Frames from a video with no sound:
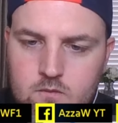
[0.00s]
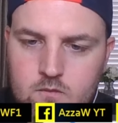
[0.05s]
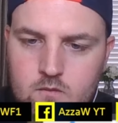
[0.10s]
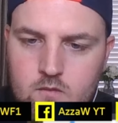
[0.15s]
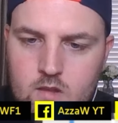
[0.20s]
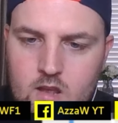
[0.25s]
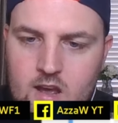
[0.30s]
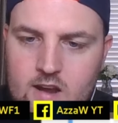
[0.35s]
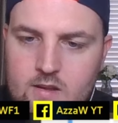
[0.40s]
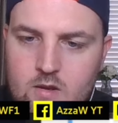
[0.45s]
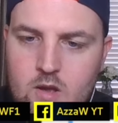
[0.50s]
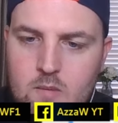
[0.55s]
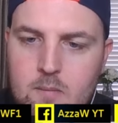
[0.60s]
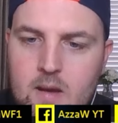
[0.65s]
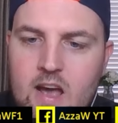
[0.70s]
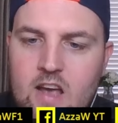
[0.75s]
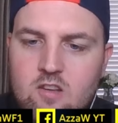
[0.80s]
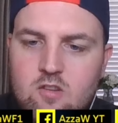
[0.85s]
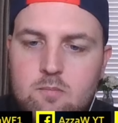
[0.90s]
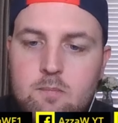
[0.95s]
And we're
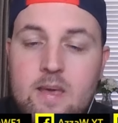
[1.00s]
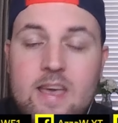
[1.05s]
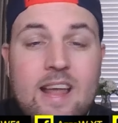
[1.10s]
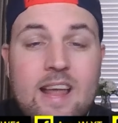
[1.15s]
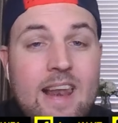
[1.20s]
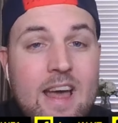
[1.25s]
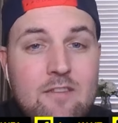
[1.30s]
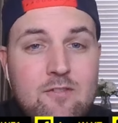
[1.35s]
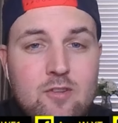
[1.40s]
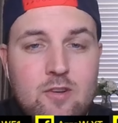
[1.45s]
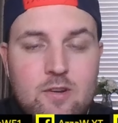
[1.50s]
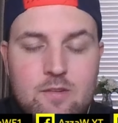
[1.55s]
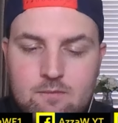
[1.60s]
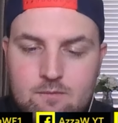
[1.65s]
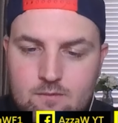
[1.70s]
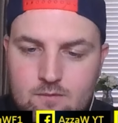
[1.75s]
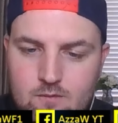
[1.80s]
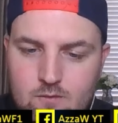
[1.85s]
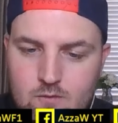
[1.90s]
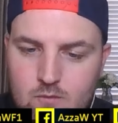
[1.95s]
past. P11.
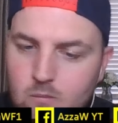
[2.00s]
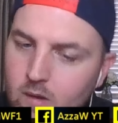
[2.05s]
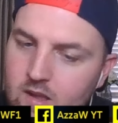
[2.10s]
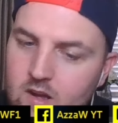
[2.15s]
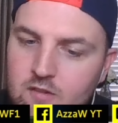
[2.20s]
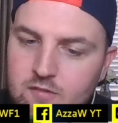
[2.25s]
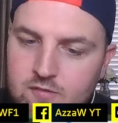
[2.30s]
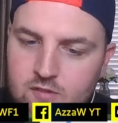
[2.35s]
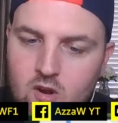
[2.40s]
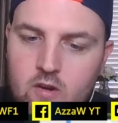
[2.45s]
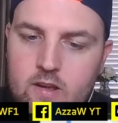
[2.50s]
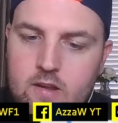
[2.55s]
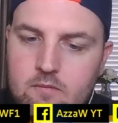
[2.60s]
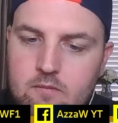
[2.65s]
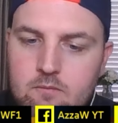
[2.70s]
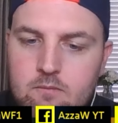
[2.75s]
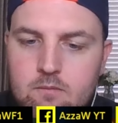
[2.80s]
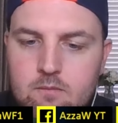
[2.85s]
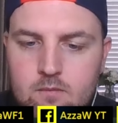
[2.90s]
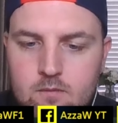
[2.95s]
We are flying.
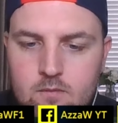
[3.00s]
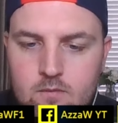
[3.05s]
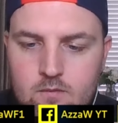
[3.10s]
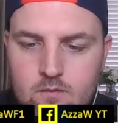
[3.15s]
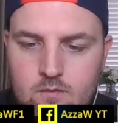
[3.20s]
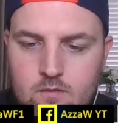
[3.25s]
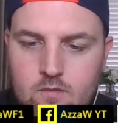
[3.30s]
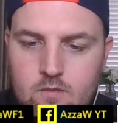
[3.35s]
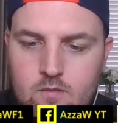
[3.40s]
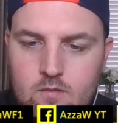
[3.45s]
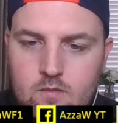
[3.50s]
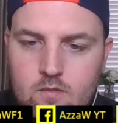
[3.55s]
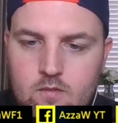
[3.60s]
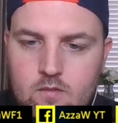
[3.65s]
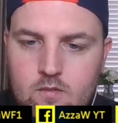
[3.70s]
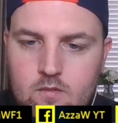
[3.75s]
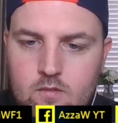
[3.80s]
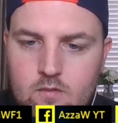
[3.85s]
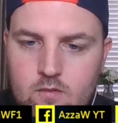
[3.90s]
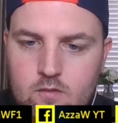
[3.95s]

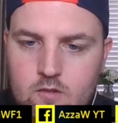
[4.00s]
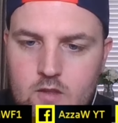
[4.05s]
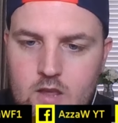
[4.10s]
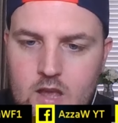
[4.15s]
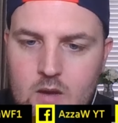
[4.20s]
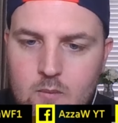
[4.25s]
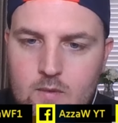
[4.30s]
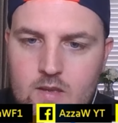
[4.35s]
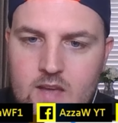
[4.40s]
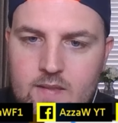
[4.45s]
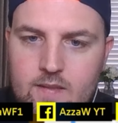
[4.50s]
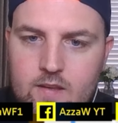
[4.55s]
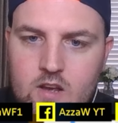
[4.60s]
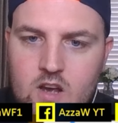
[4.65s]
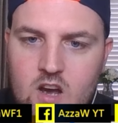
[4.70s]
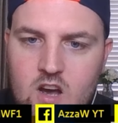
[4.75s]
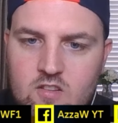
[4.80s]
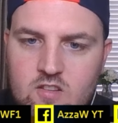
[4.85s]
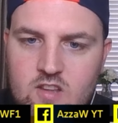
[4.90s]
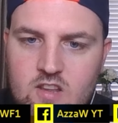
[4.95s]
Can we get the
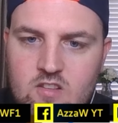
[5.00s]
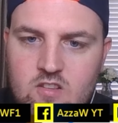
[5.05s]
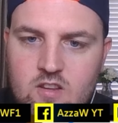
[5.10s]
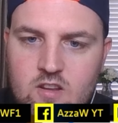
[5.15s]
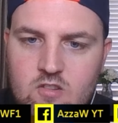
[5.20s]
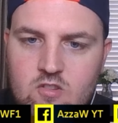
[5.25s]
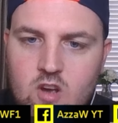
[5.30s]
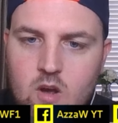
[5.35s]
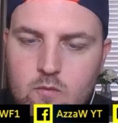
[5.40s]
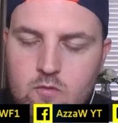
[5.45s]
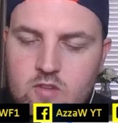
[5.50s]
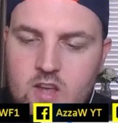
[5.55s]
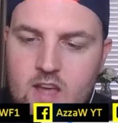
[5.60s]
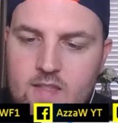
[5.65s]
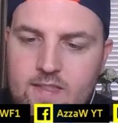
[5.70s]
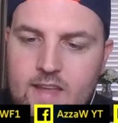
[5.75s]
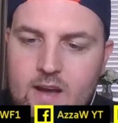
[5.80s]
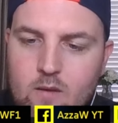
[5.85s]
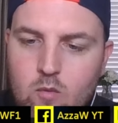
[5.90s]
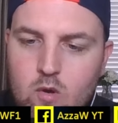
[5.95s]
cars into the top 10?
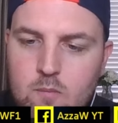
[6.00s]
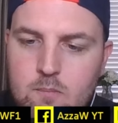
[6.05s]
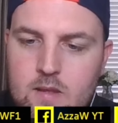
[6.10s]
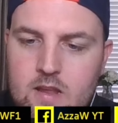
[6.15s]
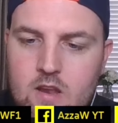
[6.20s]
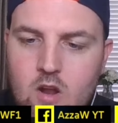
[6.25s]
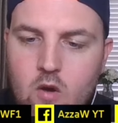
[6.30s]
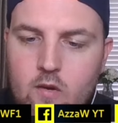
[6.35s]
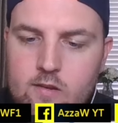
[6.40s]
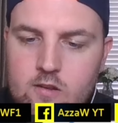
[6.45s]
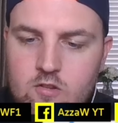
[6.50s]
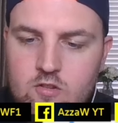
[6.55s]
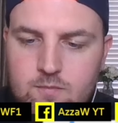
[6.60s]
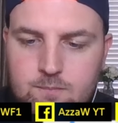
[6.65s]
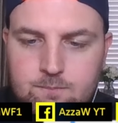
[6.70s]
That would be nice.